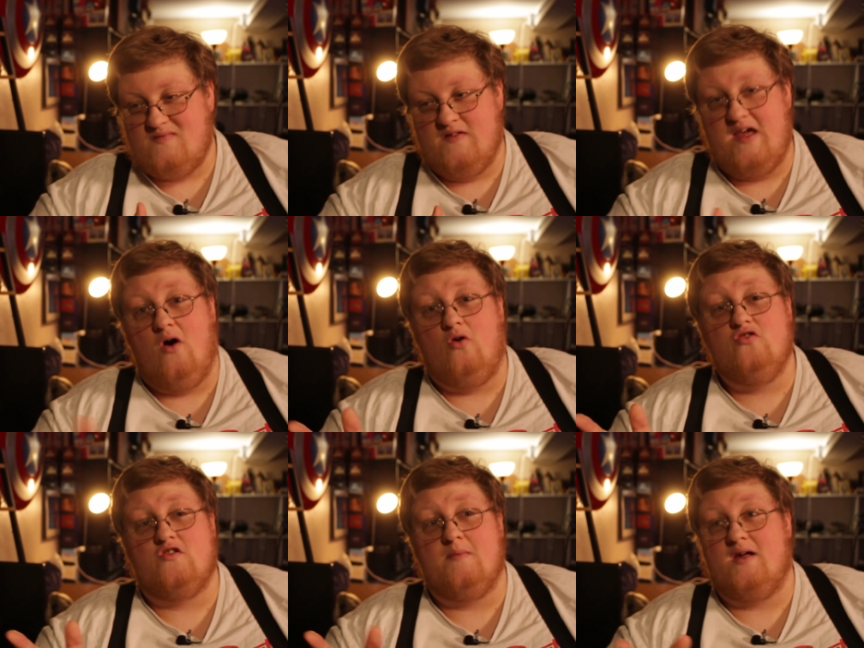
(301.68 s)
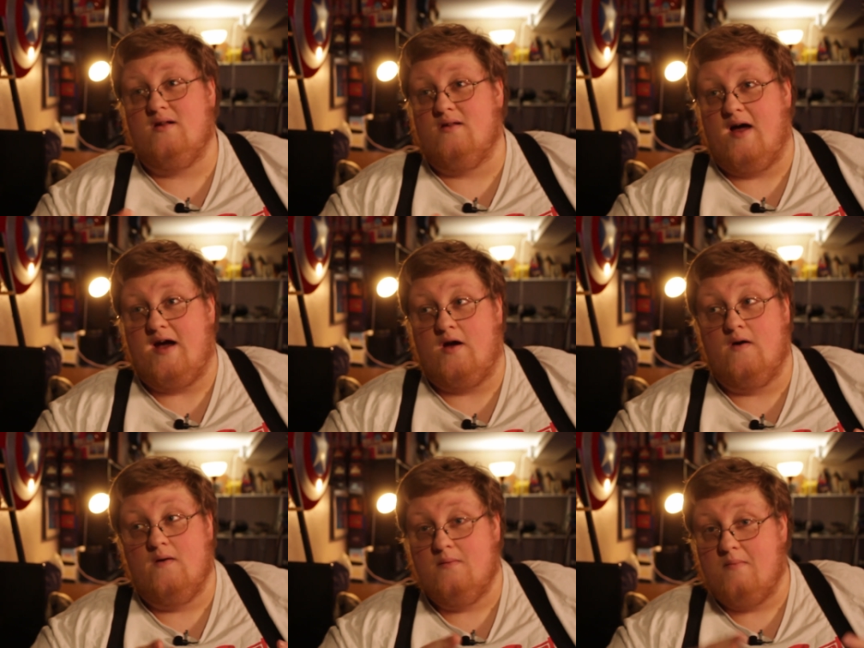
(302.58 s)
The ultimate,
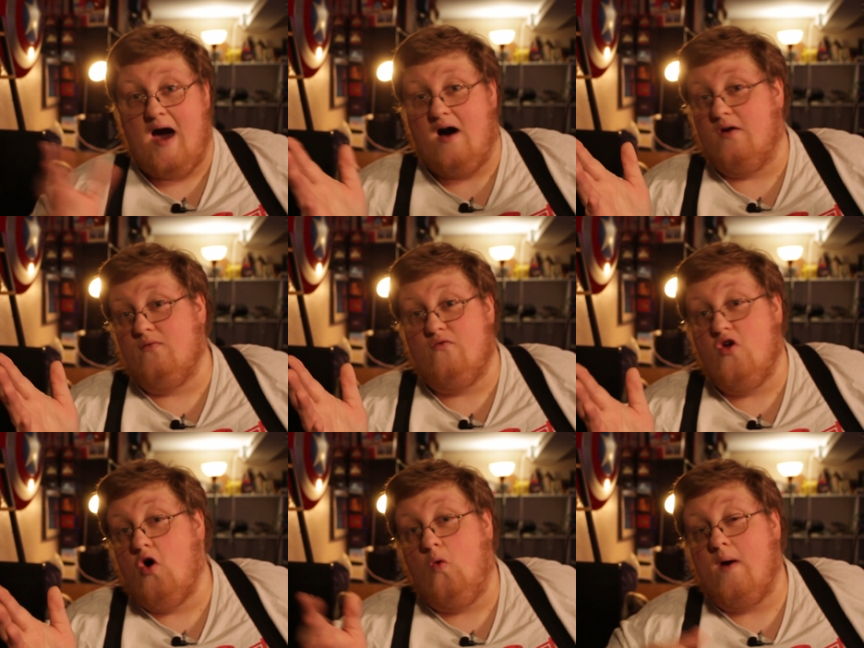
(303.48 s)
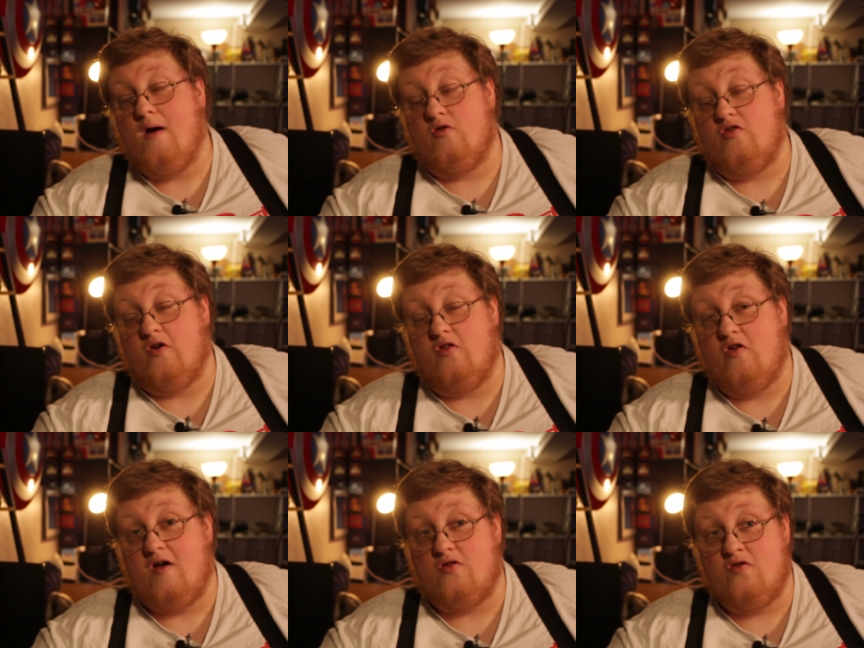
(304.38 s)
out of nowhere
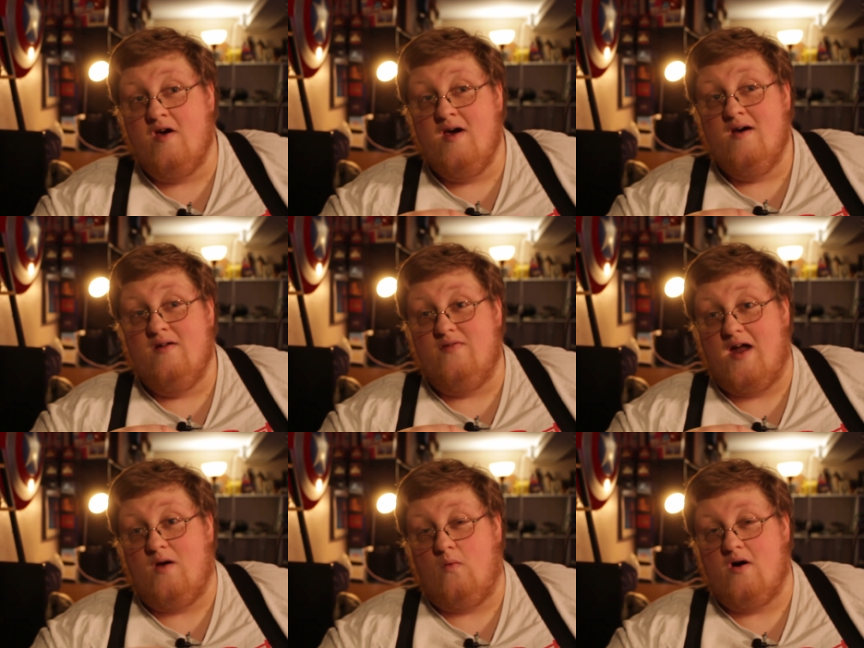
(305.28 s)
success that it